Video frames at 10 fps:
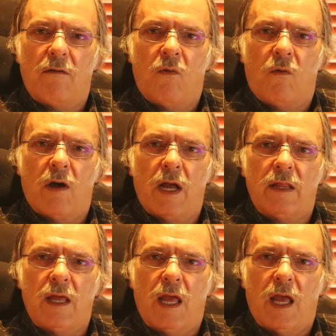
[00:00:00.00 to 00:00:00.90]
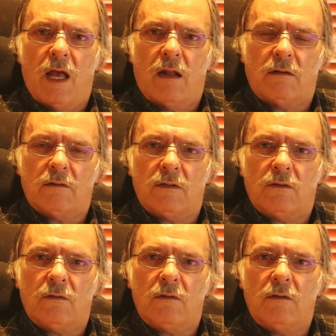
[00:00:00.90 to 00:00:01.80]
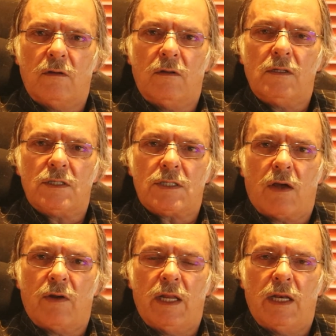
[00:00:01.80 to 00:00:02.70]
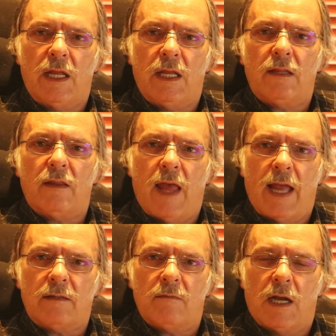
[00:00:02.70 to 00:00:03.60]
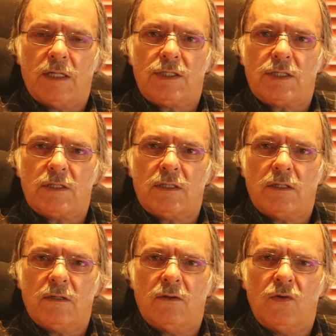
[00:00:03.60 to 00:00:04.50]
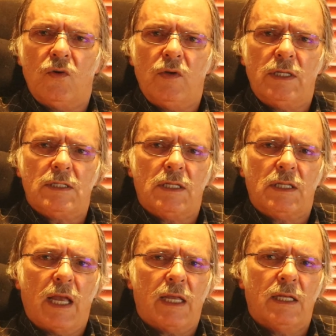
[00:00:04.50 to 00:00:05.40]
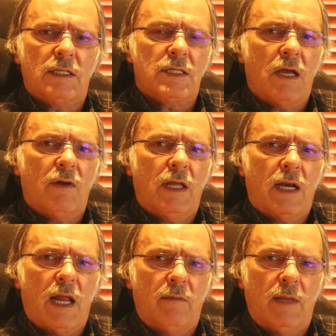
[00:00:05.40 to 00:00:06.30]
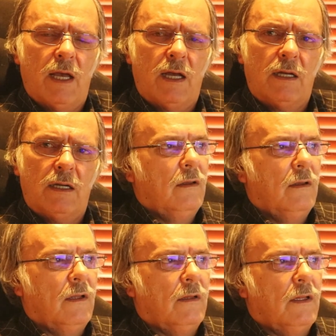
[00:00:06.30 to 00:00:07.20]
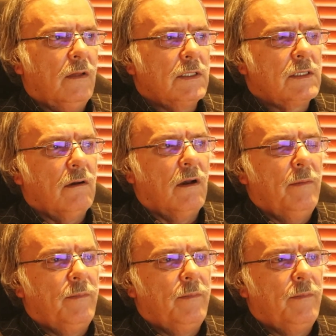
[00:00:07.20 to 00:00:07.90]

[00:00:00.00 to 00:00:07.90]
Why the hell do Saudi need that much? Who is attacking Saudi Arabia? And then this guy